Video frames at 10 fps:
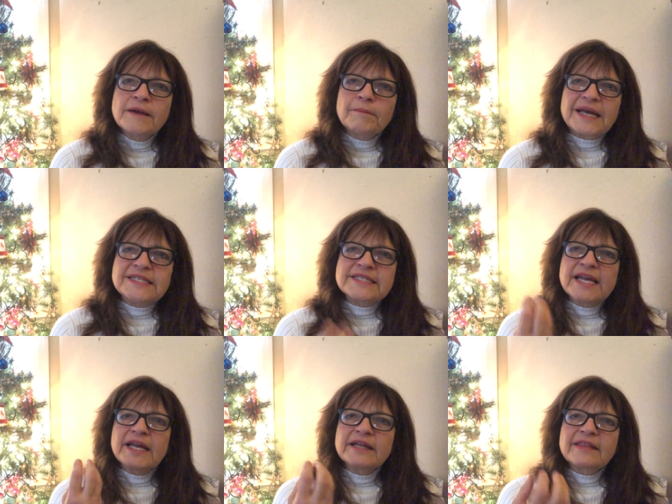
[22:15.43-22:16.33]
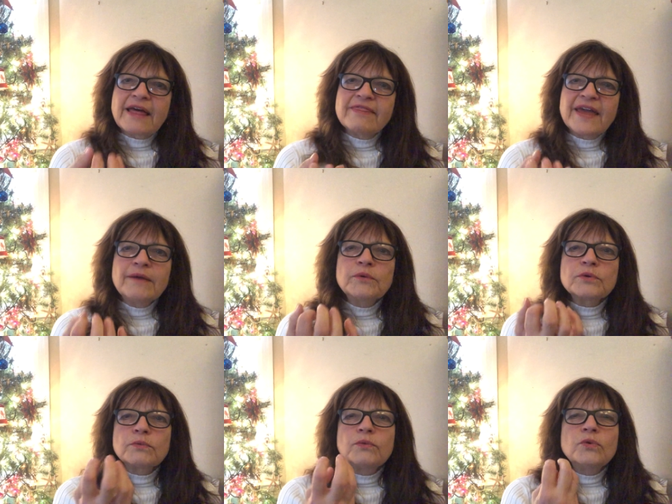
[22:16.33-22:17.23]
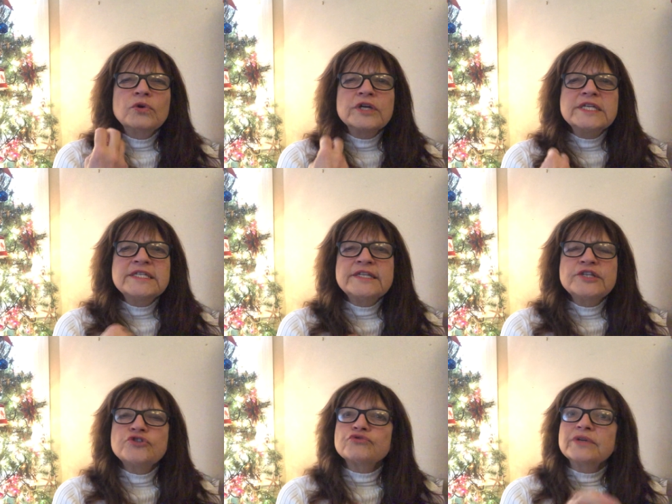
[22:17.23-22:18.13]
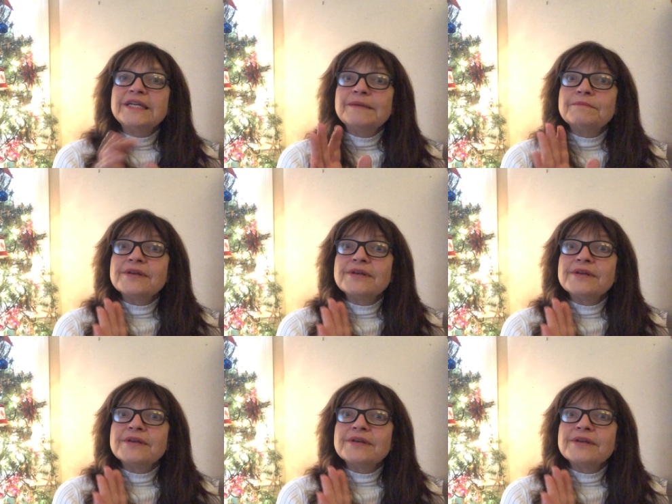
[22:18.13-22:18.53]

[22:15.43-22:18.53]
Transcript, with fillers: by saying that they were warned in a dream